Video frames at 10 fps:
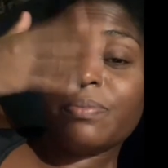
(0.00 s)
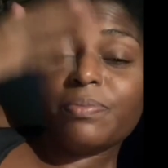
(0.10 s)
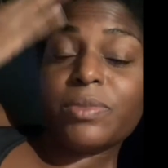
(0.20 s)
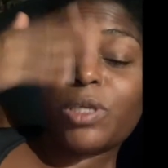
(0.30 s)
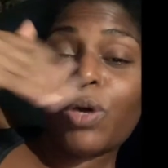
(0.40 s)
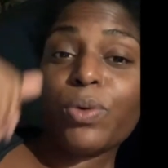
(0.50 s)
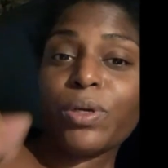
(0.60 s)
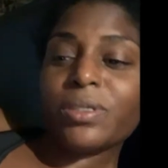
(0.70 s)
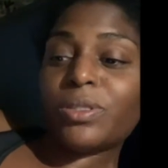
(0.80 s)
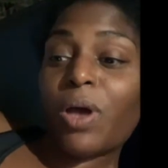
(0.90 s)

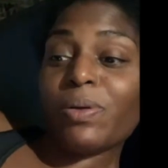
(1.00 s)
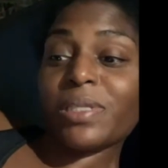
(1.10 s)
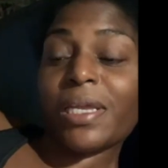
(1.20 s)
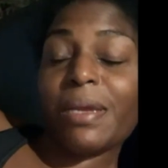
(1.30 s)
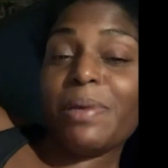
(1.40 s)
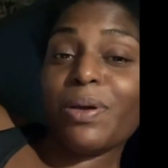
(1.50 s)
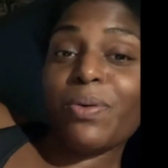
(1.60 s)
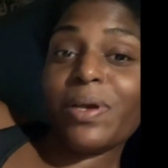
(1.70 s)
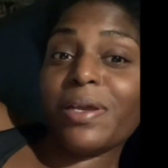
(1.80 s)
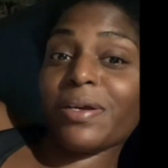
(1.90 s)
toner. So I was like, let me
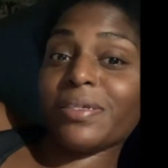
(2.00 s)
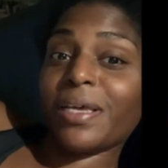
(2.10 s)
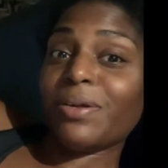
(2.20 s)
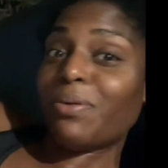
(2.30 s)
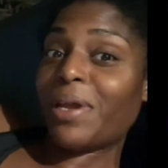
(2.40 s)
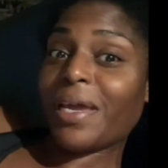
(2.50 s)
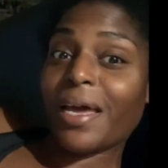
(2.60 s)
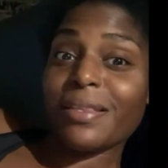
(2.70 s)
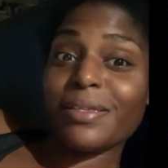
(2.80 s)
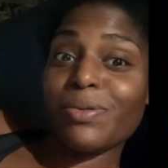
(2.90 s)
go in here because I know they
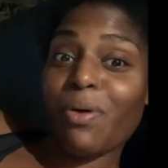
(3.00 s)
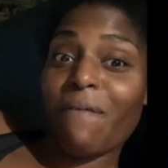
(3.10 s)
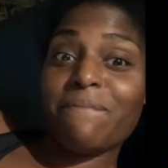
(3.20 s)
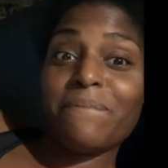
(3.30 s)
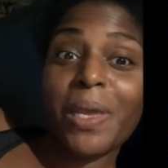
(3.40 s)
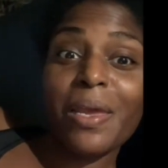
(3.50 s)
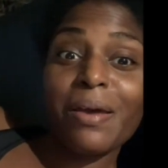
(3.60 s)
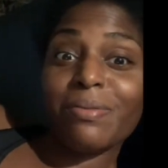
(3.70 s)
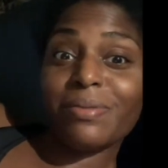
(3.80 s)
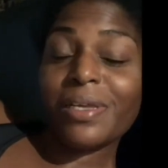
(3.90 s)
got the store
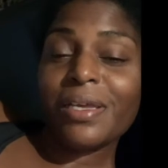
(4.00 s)
filled.